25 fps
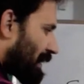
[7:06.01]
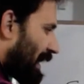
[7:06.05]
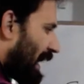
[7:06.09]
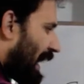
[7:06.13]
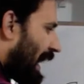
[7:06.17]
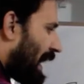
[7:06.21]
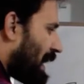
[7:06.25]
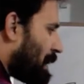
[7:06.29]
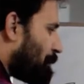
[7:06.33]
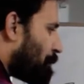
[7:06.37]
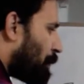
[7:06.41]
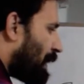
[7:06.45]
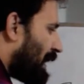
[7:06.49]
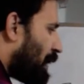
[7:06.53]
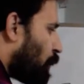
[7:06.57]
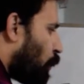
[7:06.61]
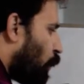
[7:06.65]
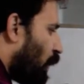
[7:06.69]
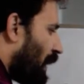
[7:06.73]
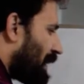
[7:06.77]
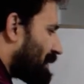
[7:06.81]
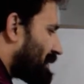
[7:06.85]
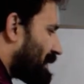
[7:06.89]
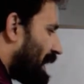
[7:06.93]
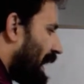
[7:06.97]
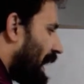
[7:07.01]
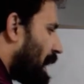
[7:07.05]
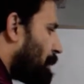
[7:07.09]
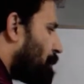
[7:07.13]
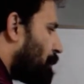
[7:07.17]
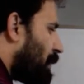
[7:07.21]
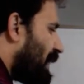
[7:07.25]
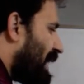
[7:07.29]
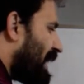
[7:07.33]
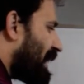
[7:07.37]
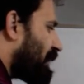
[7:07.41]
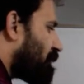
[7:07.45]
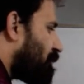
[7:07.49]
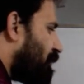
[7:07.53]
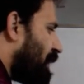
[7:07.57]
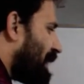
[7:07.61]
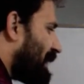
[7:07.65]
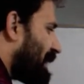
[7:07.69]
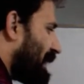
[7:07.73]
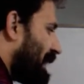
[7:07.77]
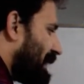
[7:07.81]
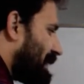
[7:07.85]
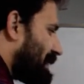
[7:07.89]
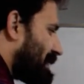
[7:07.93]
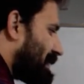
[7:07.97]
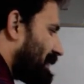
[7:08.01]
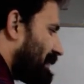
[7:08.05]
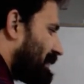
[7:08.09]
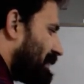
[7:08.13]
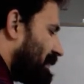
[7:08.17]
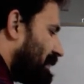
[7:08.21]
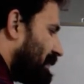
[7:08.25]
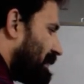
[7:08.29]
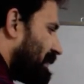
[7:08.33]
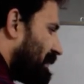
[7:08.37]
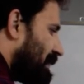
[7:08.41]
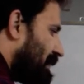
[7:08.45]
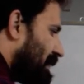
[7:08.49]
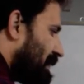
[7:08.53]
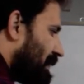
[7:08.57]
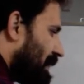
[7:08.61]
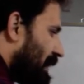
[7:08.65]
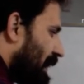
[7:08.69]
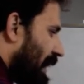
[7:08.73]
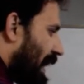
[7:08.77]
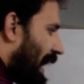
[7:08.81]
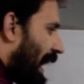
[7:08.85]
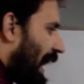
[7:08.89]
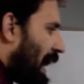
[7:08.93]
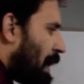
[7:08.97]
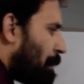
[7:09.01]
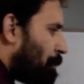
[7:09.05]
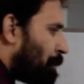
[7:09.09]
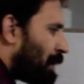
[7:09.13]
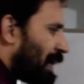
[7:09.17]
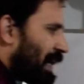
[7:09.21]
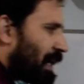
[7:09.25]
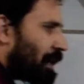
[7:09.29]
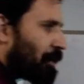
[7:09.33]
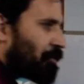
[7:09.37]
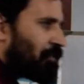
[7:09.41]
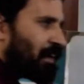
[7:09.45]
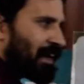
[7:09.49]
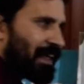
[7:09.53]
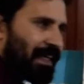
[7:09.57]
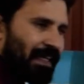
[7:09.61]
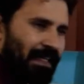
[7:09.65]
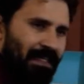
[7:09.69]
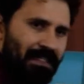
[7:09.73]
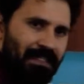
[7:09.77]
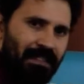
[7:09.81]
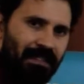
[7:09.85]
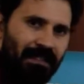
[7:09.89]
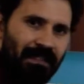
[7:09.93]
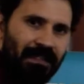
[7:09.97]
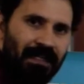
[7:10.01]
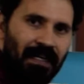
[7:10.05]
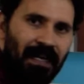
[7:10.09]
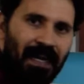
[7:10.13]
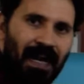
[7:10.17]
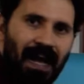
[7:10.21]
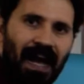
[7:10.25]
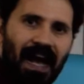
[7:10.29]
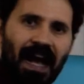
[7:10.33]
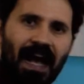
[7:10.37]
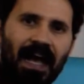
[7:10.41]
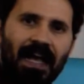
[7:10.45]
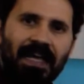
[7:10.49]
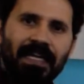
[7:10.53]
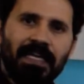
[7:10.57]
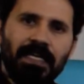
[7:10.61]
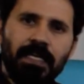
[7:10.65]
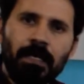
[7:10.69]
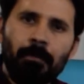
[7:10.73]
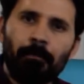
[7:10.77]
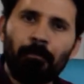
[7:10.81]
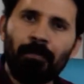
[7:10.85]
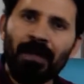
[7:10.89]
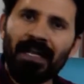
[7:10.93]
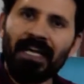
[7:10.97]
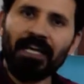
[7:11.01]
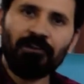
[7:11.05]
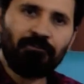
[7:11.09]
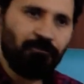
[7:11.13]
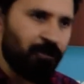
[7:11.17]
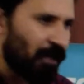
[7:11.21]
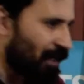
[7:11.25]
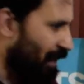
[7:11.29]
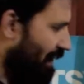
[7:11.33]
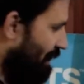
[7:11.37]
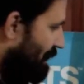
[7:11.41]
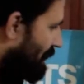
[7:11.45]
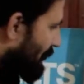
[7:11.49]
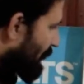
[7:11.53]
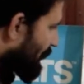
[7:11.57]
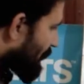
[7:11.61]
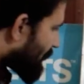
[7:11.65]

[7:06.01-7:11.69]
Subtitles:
I play what? I play cricket. I play cricket. I play cricket.